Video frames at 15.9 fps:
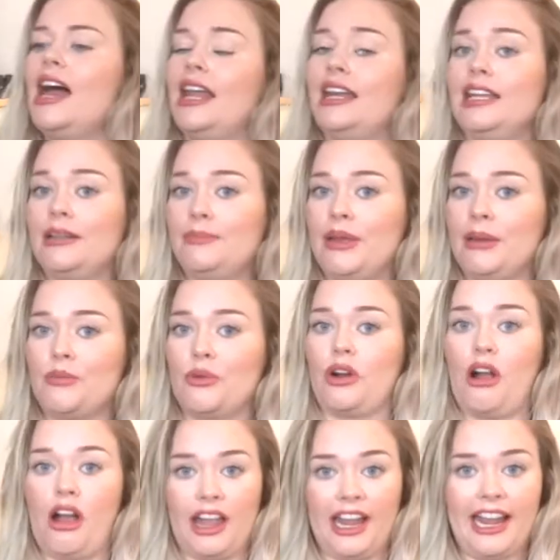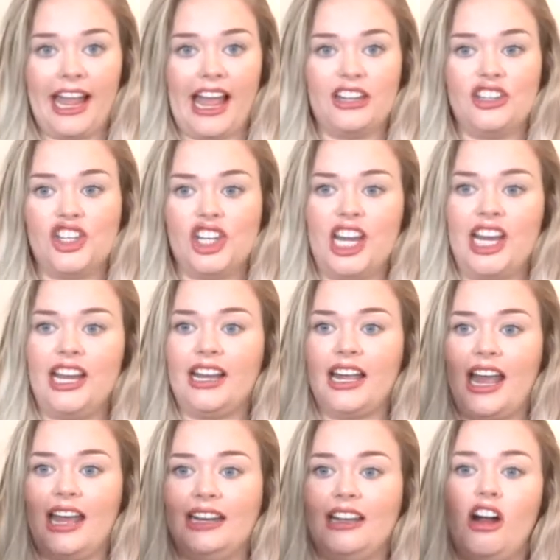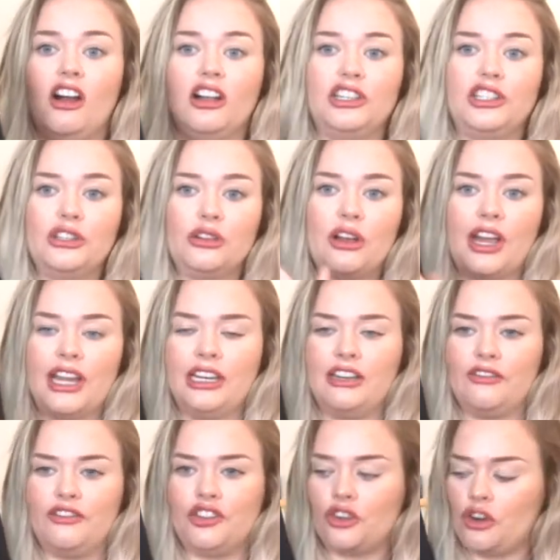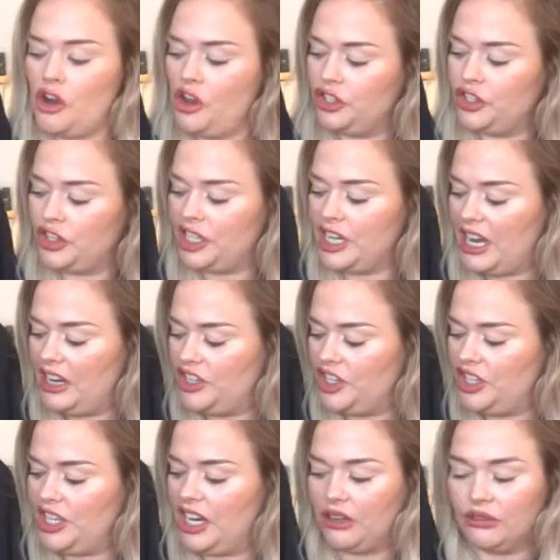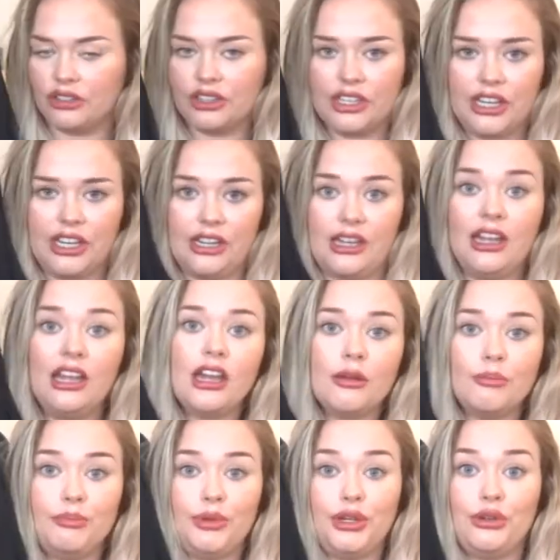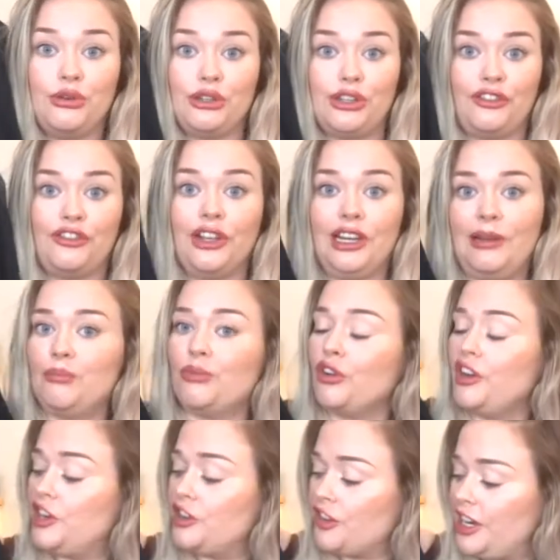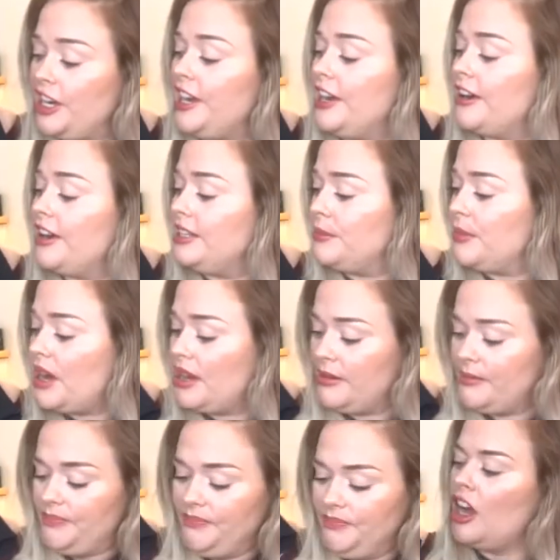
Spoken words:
a little bit more eye-catching, and it also kind of draws your attention down to the beautiful embroidery here at the bottom.